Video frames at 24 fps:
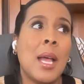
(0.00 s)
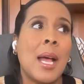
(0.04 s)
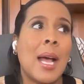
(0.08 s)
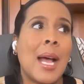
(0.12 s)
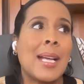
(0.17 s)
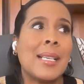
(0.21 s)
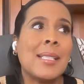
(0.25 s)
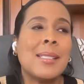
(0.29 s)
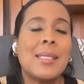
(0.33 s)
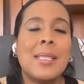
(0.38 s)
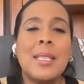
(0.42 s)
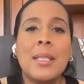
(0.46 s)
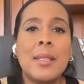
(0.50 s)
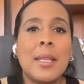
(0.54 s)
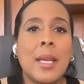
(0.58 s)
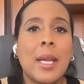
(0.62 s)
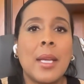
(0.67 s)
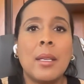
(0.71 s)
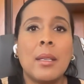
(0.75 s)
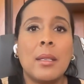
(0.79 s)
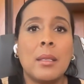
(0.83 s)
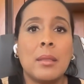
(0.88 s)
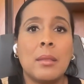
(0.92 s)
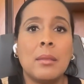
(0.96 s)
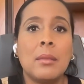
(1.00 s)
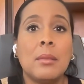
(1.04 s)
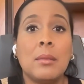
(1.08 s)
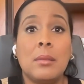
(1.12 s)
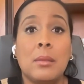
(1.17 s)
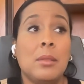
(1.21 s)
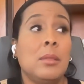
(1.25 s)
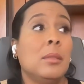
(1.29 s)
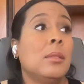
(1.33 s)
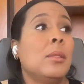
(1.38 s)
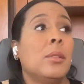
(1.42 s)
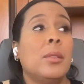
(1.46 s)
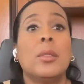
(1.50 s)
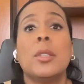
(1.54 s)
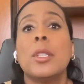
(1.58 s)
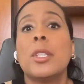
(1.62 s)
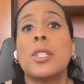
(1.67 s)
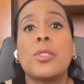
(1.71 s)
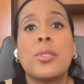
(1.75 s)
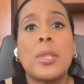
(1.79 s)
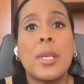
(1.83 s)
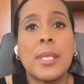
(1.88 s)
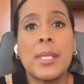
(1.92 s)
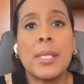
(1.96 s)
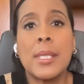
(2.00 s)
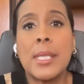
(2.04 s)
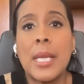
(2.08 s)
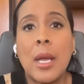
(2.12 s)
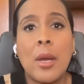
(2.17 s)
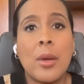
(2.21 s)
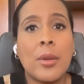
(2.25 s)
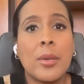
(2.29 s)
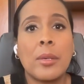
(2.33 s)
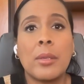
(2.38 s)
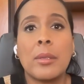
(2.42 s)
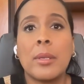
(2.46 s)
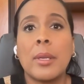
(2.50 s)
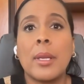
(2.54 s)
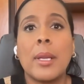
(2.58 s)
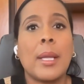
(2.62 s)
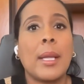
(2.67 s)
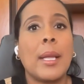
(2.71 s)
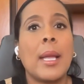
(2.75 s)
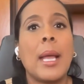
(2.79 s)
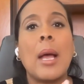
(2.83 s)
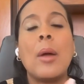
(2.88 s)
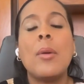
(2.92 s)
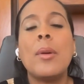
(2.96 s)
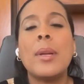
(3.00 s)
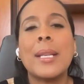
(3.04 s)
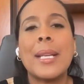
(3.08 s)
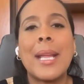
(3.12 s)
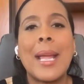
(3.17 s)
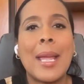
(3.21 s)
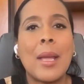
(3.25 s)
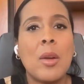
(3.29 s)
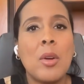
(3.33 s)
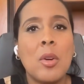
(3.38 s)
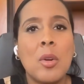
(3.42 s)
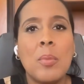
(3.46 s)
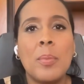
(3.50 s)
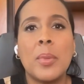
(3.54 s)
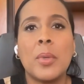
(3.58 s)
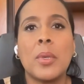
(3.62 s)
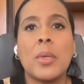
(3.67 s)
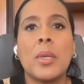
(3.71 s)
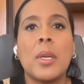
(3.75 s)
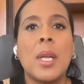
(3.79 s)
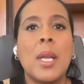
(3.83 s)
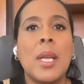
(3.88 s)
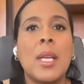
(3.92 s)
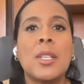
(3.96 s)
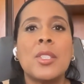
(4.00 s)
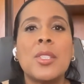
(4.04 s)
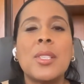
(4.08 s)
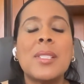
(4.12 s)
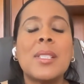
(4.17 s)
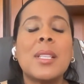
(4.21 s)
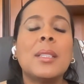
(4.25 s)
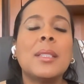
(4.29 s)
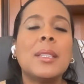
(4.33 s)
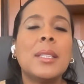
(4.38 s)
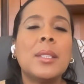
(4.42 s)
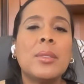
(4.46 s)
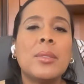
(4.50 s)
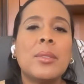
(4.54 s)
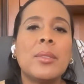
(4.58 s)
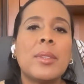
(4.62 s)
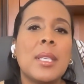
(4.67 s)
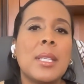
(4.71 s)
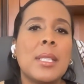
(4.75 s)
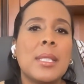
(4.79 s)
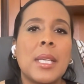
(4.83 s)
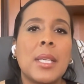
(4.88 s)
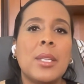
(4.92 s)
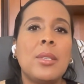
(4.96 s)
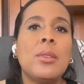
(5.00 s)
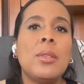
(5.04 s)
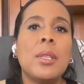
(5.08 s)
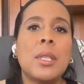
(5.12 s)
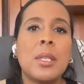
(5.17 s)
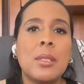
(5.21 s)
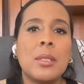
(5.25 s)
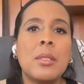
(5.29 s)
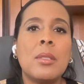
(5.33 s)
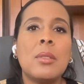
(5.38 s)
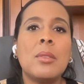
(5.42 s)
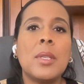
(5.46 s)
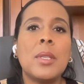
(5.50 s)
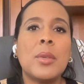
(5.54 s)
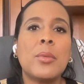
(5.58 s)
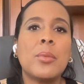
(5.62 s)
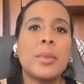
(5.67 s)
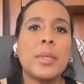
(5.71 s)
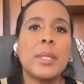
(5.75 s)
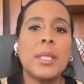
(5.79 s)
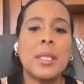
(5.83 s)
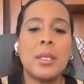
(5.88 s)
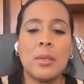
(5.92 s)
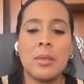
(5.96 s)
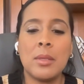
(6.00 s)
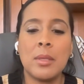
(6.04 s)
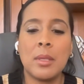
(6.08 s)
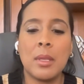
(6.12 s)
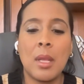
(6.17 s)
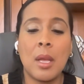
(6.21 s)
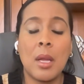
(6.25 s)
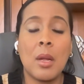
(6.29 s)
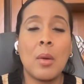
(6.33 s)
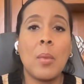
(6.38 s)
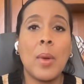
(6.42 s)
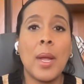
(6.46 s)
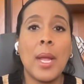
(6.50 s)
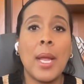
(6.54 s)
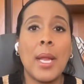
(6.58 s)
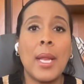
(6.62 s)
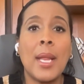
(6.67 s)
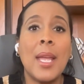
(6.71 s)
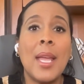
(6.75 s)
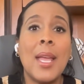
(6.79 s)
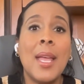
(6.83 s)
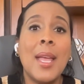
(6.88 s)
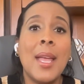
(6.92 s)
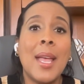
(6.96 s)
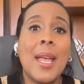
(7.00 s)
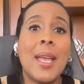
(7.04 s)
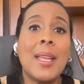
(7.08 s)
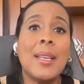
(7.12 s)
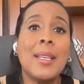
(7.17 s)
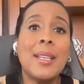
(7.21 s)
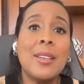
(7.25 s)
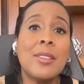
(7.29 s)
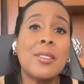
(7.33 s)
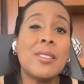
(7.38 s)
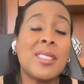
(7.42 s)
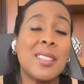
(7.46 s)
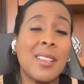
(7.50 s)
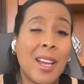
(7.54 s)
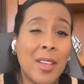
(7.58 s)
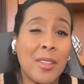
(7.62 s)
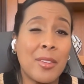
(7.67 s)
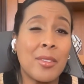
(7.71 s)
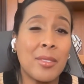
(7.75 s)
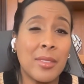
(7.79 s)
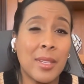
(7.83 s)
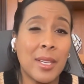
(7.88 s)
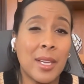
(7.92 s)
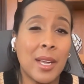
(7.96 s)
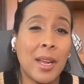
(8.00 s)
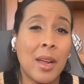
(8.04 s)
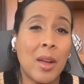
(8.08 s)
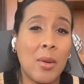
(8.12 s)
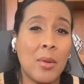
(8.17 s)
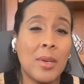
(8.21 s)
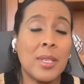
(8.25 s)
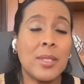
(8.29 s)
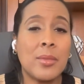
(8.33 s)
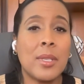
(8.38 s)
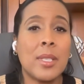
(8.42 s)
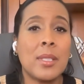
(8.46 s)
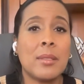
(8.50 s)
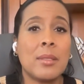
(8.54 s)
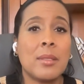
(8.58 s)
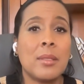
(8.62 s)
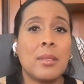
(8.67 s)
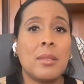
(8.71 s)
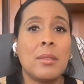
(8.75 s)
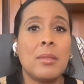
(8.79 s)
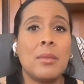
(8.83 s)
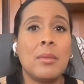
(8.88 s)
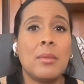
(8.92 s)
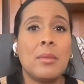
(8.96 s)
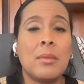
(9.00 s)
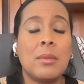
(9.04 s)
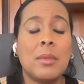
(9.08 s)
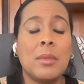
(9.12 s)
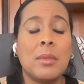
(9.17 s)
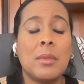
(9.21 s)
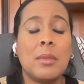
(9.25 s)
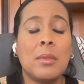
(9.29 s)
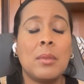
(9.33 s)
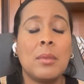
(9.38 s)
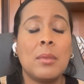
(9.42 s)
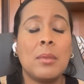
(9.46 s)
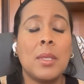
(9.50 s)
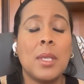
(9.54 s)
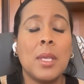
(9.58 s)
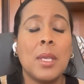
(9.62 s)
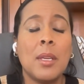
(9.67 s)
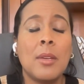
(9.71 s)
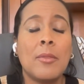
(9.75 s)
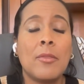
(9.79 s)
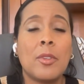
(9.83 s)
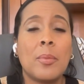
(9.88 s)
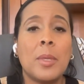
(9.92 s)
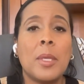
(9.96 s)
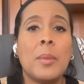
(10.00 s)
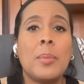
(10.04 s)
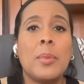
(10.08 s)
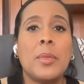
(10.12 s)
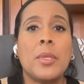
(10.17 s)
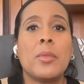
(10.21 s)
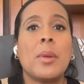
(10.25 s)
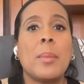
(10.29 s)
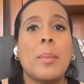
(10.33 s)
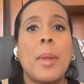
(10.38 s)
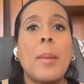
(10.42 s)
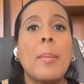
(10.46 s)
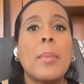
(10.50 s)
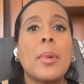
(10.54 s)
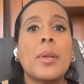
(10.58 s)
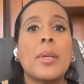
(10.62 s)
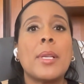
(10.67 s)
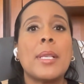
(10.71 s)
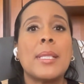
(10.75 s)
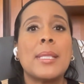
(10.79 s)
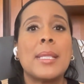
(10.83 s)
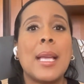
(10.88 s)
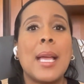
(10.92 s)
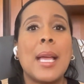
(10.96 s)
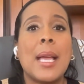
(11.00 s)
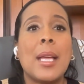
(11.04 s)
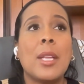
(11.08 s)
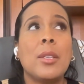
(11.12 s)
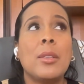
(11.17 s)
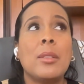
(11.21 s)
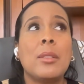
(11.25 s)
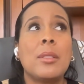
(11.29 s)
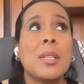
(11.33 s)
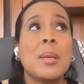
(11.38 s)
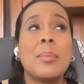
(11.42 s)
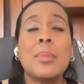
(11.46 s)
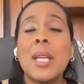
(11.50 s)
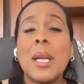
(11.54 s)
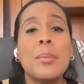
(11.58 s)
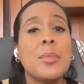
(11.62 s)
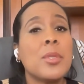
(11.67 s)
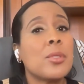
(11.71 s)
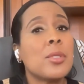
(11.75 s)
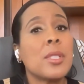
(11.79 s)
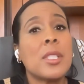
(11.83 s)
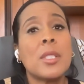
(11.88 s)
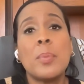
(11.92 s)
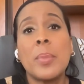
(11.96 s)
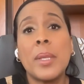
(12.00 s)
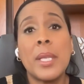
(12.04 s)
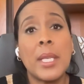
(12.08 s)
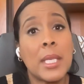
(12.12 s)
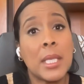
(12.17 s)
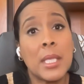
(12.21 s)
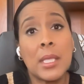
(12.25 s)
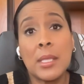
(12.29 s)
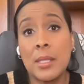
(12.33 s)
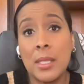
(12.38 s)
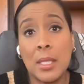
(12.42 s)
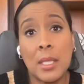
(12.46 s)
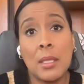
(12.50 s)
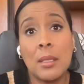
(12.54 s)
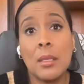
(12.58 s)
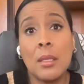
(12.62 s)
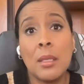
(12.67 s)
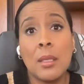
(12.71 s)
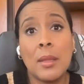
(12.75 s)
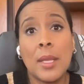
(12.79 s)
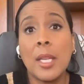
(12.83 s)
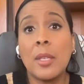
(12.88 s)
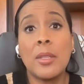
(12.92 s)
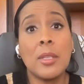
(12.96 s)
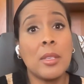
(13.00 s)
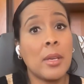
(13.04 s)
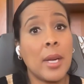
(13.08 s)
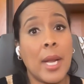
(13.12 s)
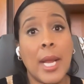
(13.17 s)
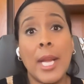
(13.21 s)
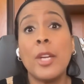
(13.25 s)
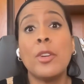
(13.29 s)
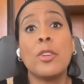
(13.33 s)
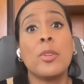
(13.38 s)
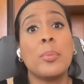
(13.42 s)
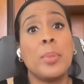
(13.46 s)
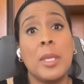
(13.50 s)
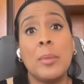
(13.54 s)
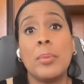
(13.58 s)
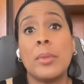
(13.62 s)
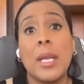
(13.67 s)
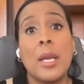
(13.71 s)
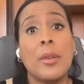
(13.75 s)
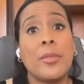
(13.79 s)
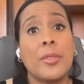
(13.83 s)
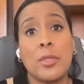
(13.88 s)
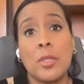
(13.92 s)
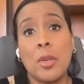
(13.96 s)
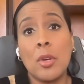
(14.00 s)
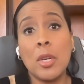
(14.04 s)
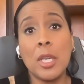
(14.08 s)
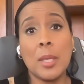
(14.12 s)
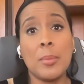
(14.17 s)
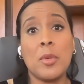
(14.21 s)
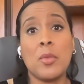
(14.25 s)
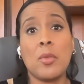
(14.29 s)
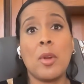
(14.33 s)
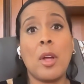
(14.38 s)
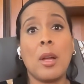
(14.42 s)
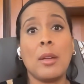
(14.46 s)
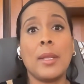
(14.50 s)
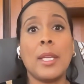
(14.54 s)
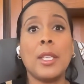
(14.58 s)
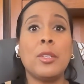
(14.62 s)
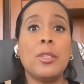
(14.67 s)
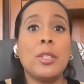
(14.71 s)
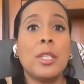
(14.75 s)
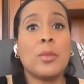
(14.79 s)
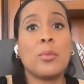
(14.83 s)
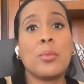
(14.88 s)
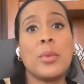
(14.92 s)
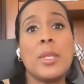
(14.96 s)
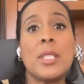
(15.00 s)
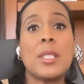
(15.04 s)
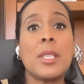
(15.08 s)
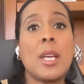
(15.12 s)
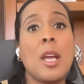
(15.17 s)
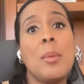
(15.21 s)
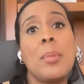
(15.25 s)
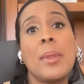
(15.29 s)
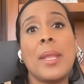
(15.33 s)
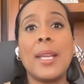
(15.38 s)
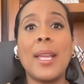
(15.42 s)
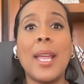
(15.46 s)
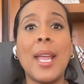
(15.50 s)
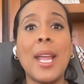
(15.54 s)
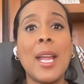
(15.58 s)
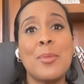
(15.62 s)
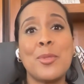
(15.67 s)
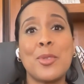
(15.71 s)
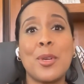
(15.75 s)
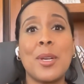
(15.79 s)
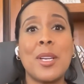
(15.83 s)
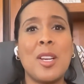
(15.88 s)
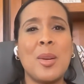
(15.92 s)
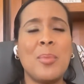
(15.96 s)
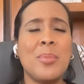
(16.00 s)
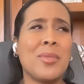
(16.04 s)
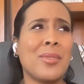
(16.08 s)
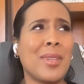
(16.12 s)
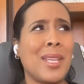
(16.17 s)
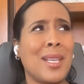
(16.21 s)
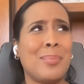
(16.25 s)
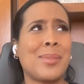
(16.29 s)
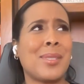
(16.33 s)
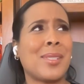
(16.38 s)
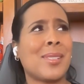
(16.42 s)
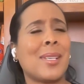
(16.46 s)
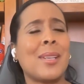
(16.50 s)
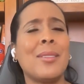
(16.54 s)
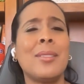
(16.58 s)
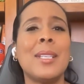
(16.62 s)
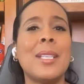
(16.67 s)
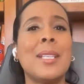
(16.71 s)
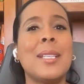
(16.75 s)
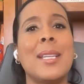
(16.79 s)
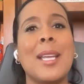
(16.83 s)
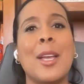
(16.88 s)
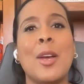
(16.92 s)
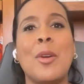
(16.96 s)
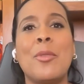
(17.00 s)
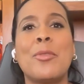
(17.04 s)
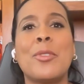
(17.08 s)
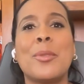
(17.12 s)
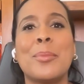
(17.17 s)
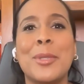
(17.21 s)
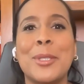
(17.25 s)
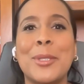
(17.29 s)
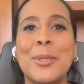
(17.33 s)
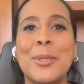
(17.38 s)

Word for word: i see that you know you look stressed out or how can i help or just the little things that you can do it really goes a long way and here's the other thing i always want to to for people to remember is that sometimes you're just planting a seed. Like there are angry people out there. Don't get me wrong. Like you could reach out, like, "Hey, I'm trying to help." They're like, "I don't need any help from you."